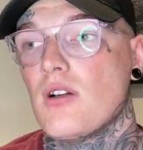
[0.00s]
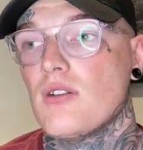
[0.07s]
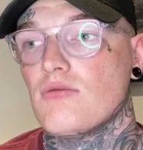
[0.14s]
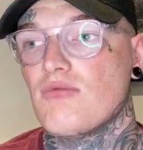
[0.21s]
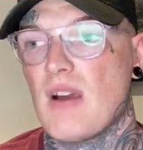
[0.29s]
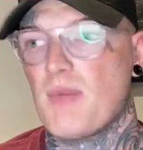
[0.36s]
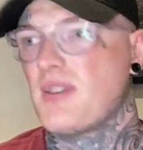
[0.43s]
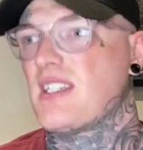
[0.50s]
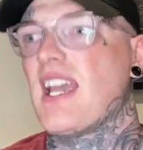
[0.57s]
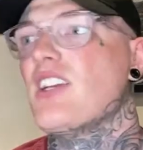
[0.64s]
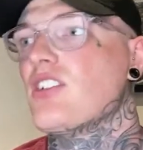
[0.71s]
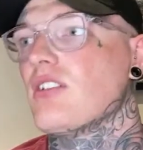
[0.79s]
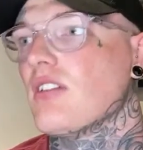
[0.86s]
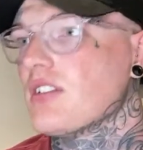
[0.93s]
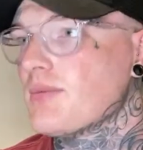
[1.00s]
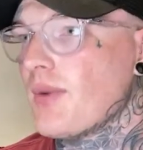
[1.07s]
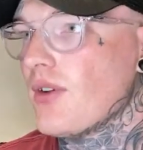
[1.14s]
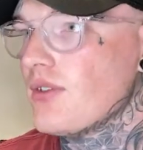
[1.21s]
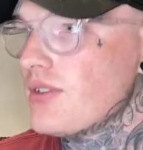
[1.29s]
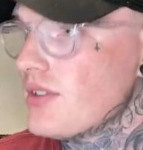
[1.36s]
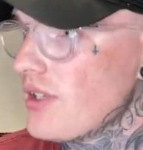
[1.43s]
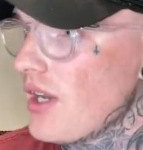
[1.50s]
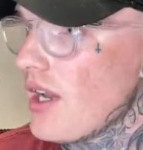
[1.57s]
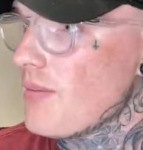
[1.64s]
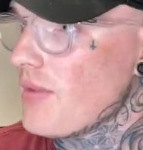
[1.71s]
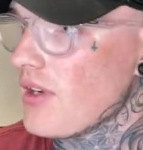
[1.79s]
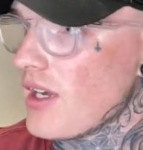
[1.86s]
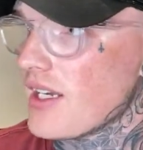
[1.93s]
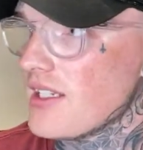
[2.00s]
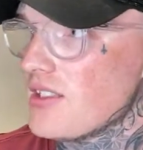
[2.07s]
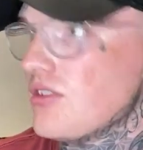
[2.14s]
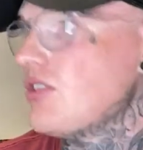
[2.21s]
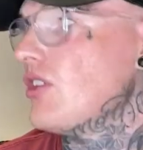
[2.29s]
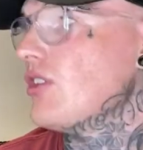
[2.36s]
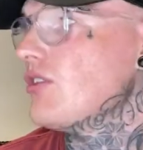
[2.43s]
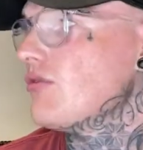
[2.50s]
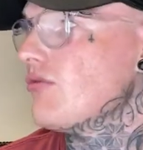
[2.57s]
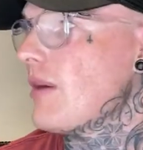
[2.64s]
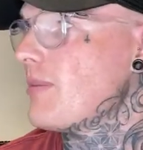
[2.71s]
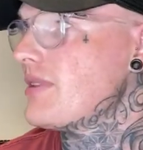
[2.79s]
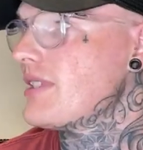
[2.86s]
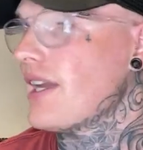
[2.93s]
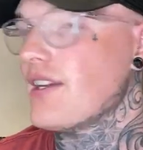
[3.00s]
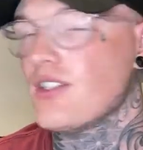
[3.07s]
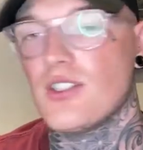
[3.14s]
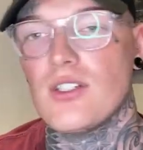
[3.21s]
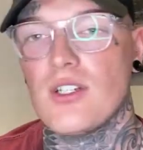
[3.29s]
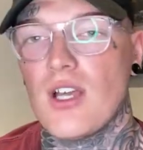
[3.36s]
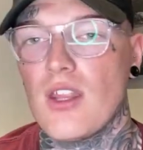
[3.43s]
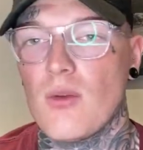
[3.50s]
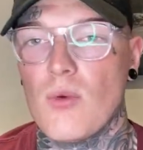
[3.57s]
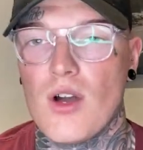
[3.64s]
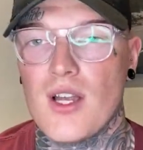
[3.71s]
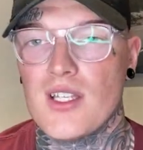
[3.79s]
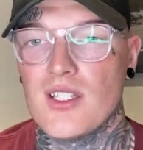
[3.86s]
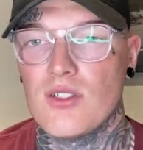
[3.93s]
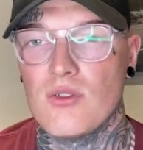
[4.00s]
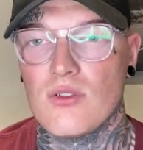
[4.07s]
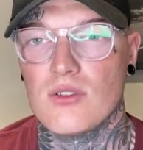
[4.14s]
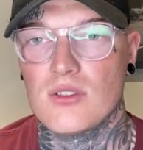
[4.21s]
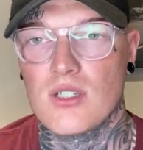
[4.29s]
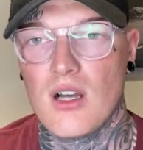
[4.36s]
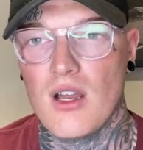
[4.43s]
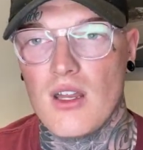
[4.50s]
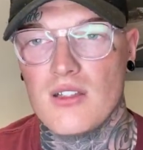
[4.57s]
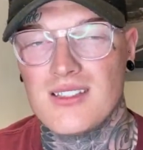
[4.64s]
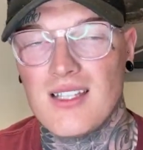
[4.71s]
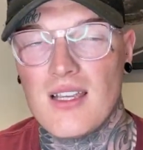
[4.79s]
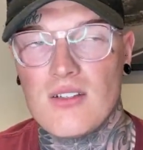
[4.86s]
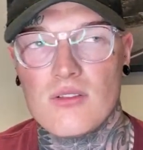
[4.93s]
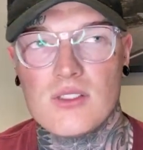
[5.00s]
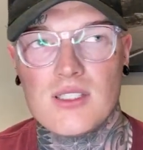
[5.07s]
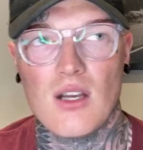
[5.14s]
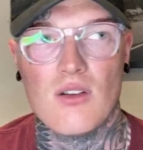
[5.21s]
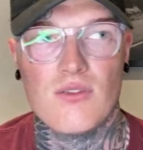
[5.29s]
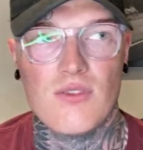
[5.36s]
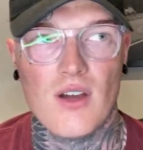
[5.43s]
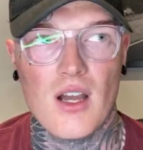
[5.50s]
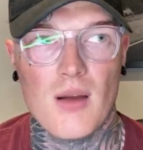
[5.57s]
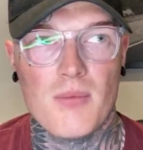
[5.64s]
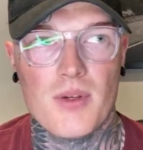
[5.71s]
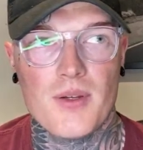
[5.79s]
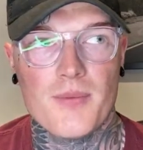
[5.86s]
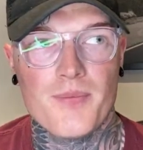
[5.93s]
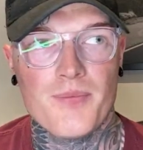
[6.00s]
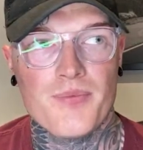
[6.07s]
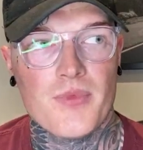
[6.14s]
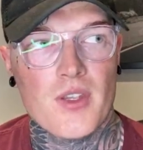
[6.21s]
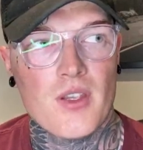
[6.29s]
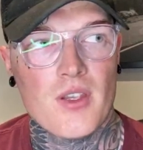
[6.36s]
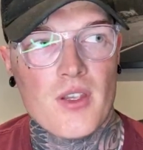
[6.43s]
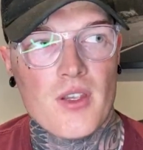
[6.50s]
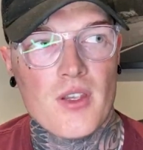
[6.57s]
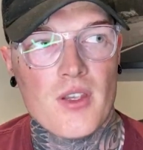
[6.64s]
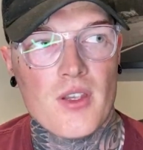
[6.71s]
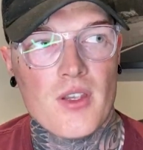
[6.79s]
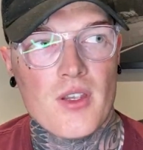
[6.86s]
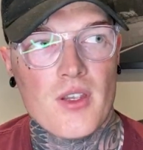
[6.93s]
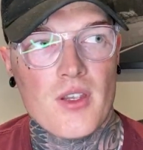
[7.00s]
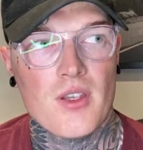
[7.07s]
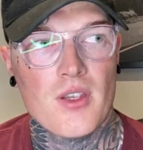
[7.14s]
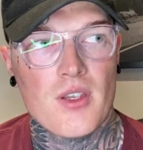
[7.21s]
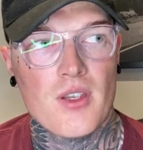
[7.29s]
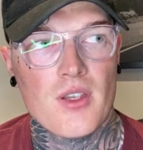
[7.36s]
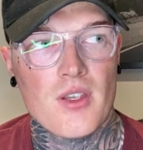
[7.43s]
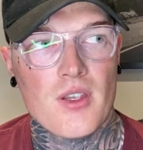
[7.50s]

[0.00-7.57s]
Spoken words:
reputation, I suppose, like a good reputation. Otherwise, you're kind of setting yourself up for